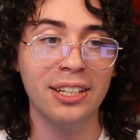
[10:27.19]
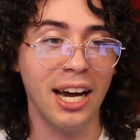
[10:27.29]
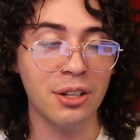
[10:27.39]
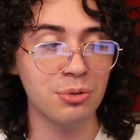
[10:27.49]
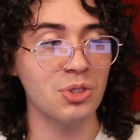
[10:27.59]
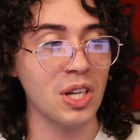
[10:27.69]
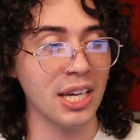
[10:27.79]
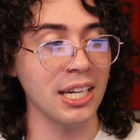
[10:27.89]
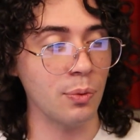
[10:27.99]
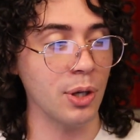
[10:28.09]
I don't think
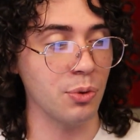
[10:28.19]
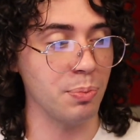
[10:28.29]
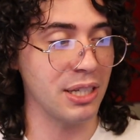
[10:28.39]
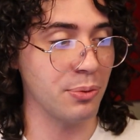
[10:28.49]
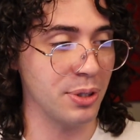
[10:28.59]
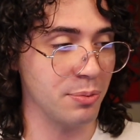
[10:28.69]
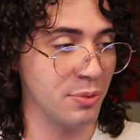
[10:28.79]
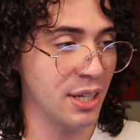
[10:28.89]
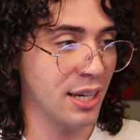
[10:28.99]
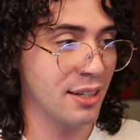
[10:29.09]
anyone
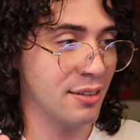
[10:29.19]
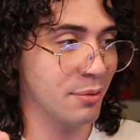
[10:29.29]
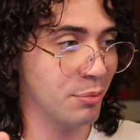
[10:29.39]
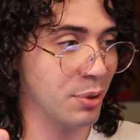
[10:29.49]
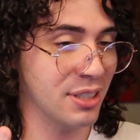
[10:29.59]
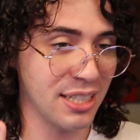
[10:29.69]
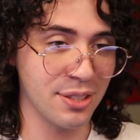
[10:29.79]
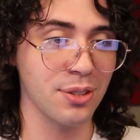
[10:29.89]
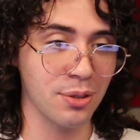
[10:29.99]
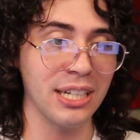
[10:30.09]
would
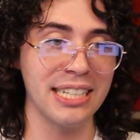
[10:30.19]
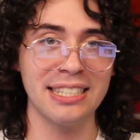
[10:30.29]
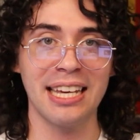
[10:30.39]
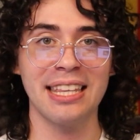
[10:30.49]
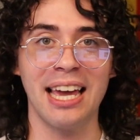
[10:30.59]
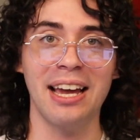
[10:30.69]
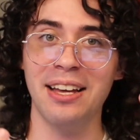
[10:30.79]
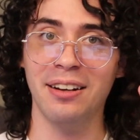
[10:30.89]
disagree and say that